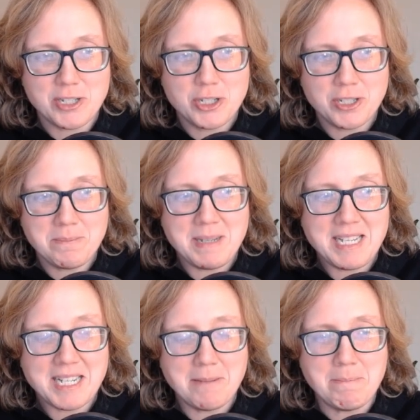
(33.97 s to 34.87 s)
should
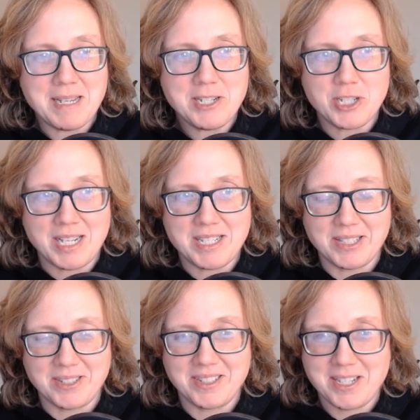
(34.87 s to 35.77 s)
be a bit gentler.